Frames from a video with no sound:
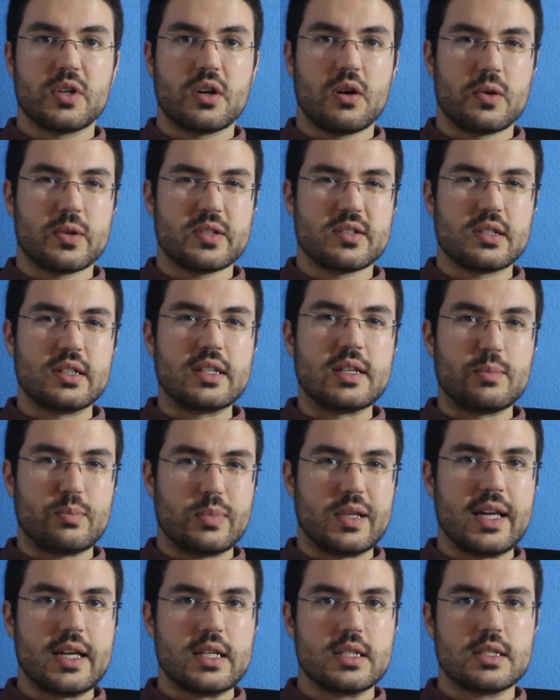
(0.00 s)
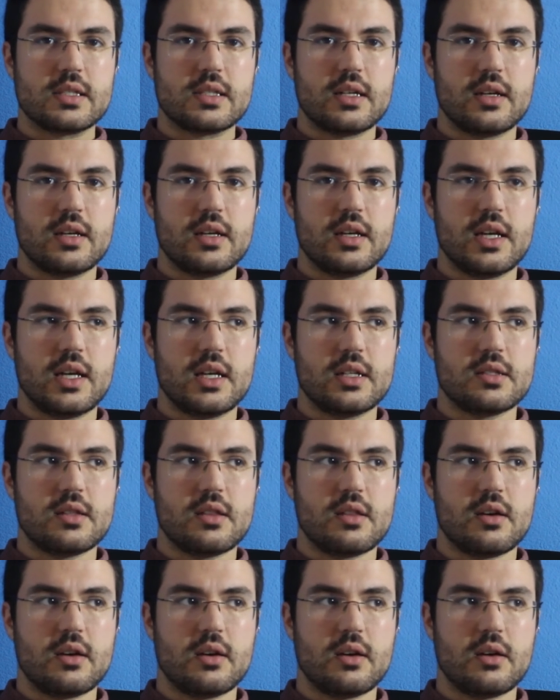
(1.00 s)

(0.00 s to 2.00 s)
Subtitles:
currently in place in